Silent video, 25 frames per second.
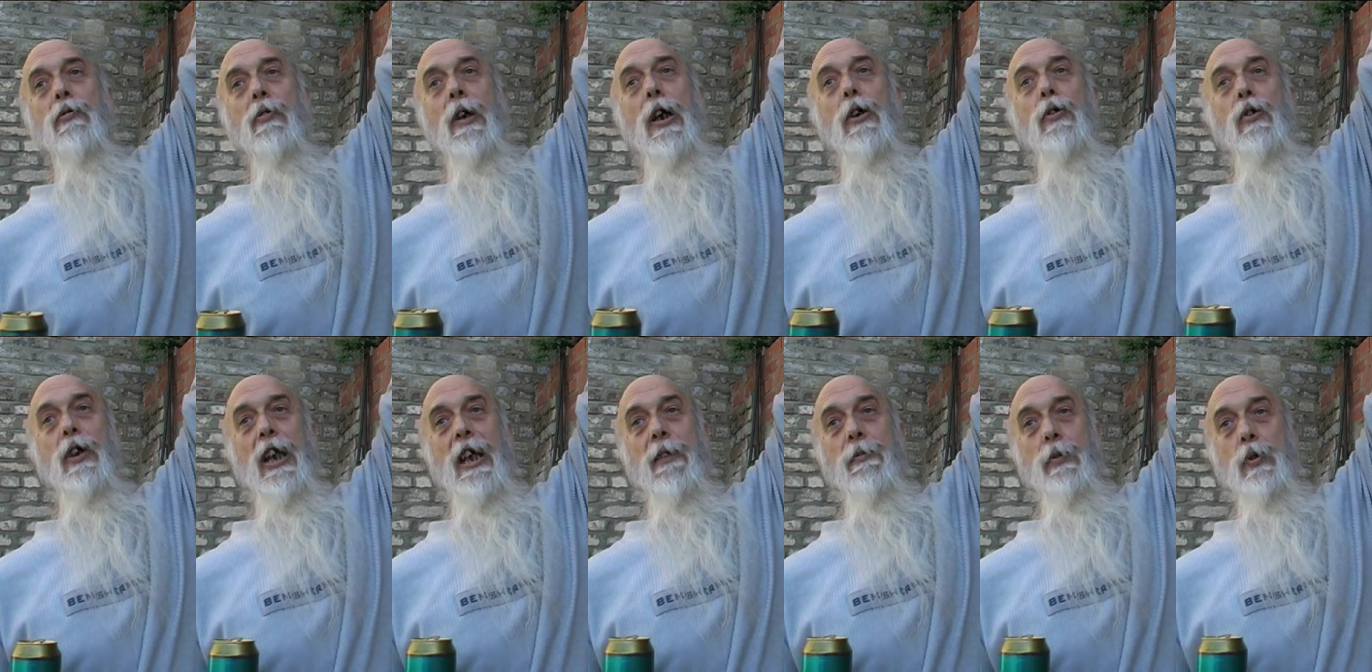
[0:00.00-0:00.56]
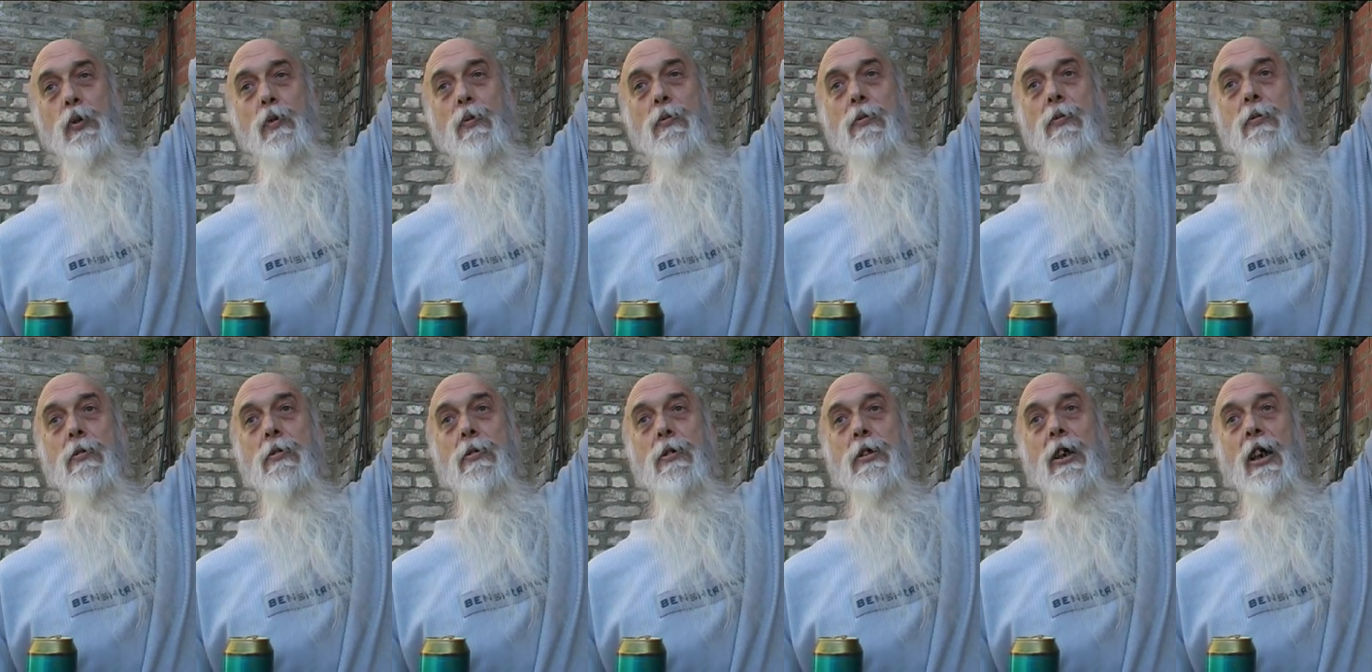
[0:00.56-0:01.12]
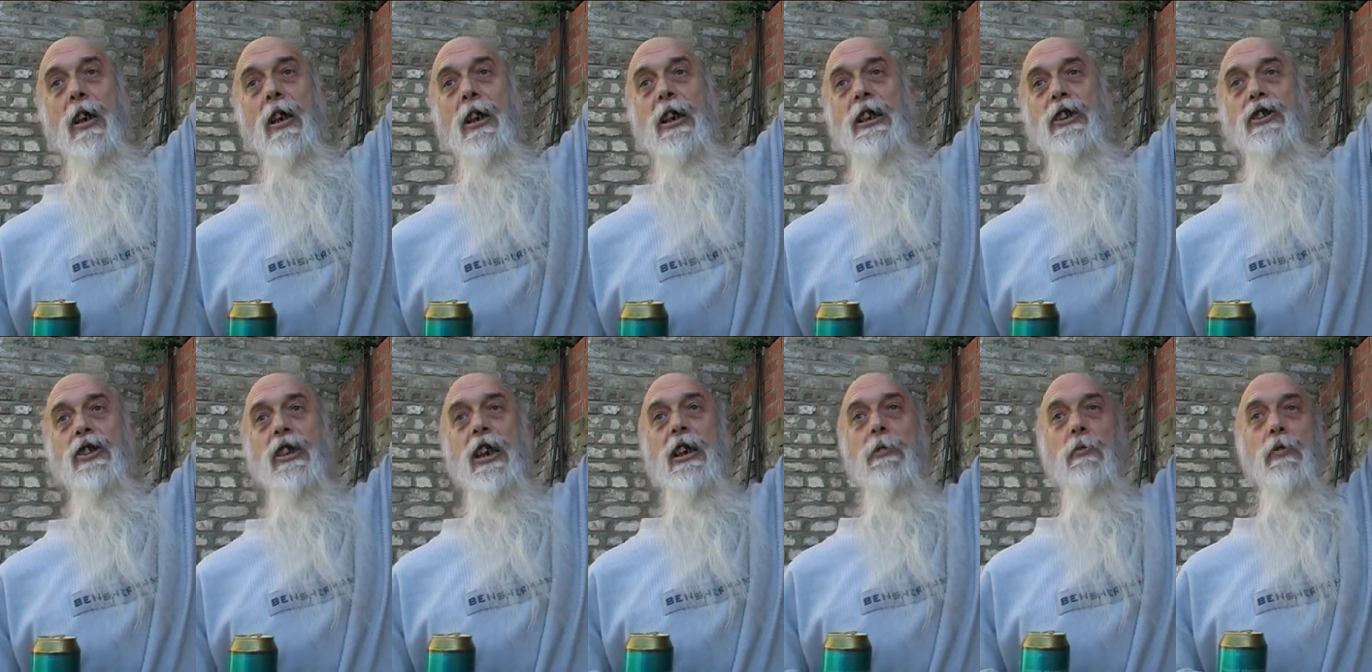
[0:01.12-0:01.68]
road level. And he
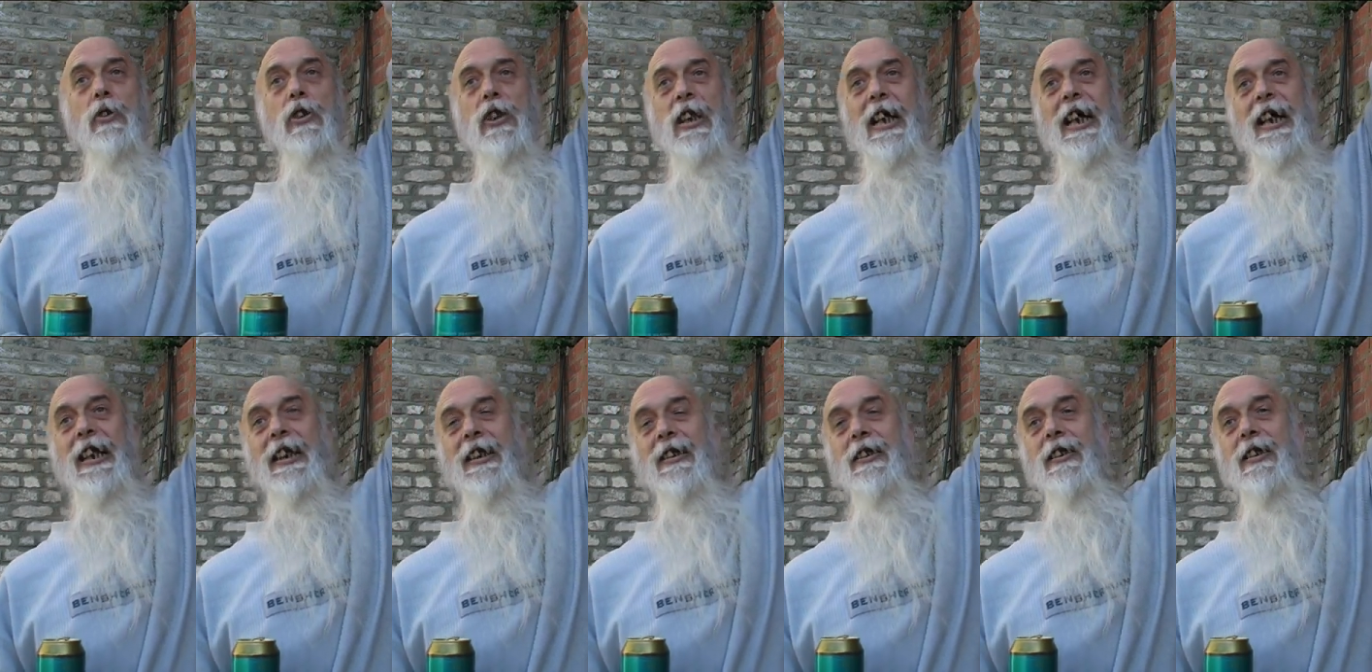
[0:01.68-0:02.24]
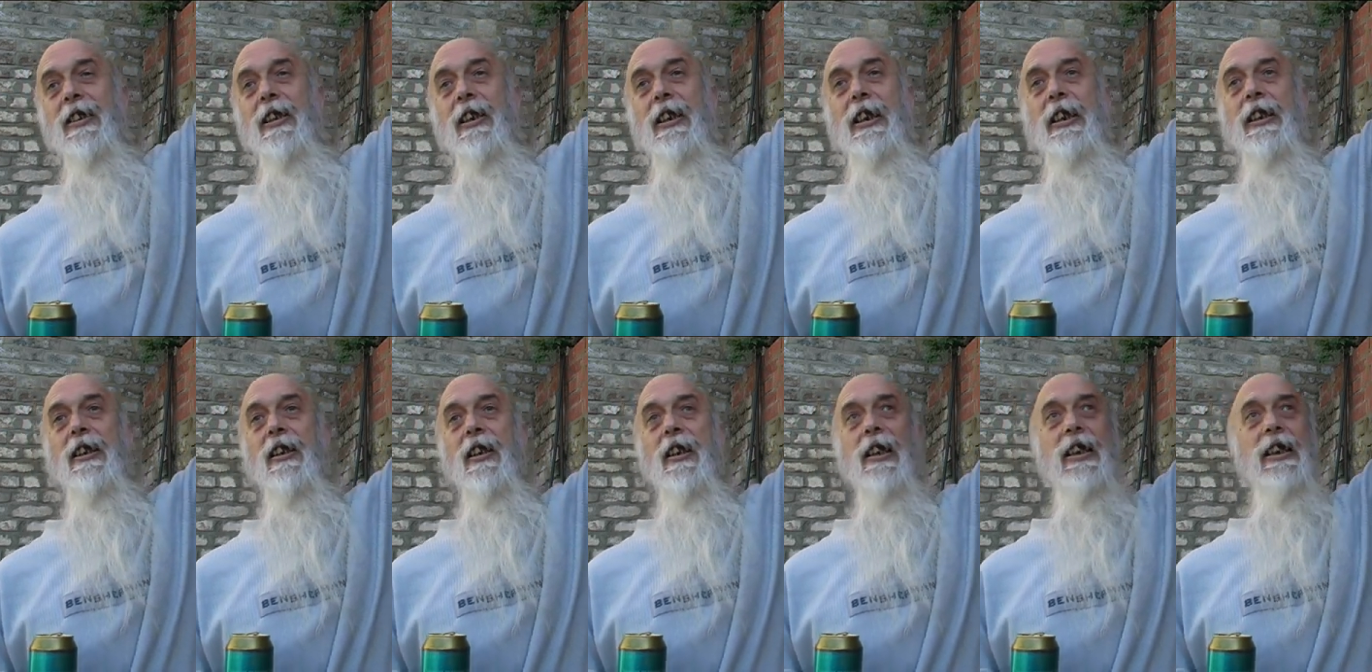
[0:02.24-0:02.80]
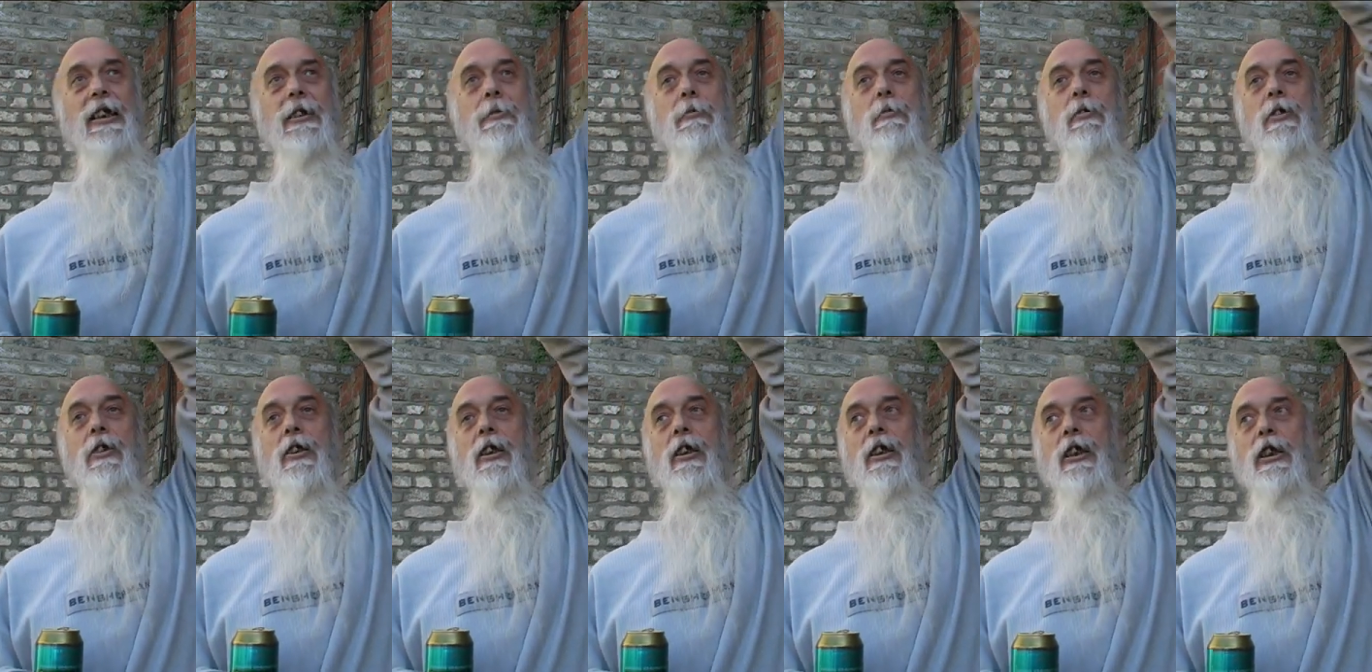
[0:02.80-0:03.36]
said it was land, and he
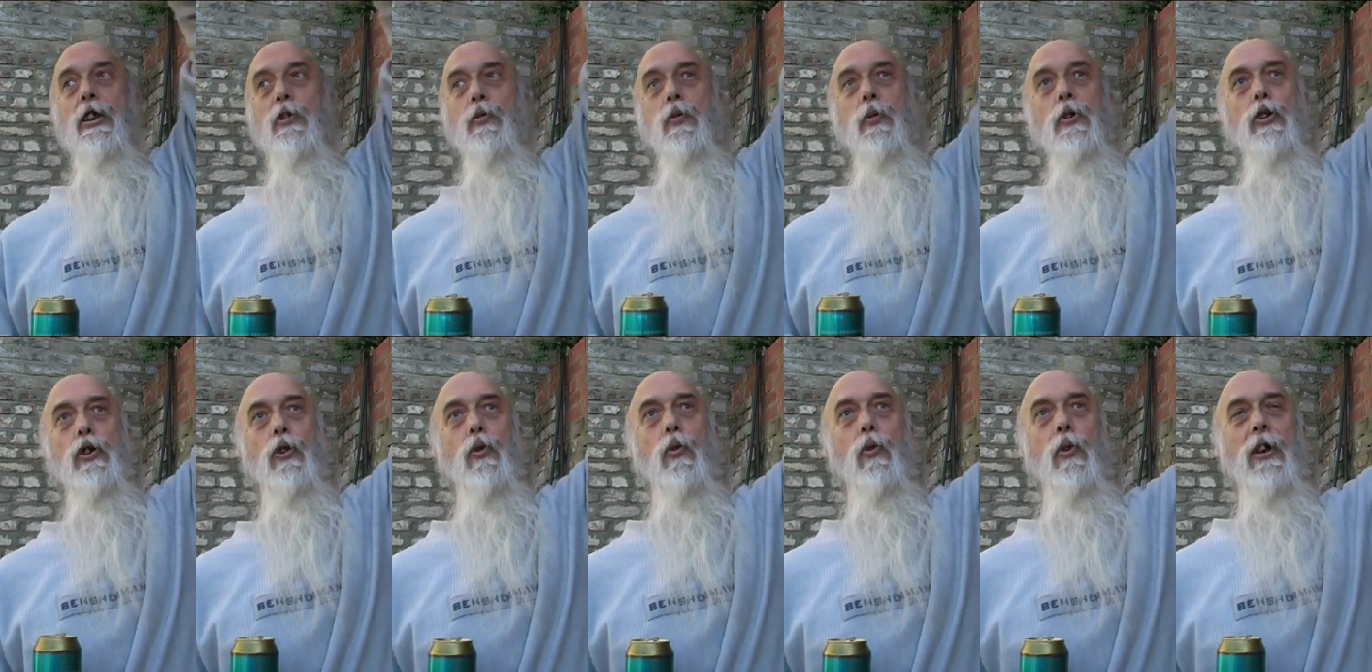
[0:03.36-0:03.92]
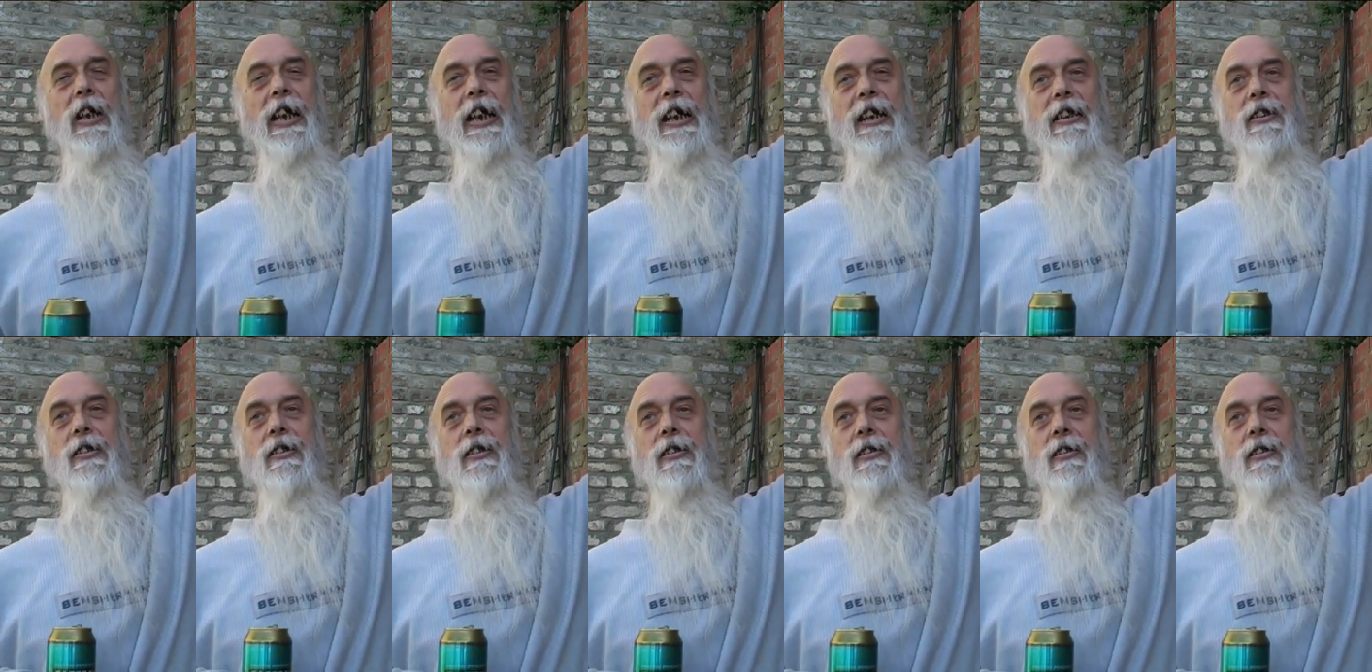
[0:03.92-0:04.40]
claimed that this was all land.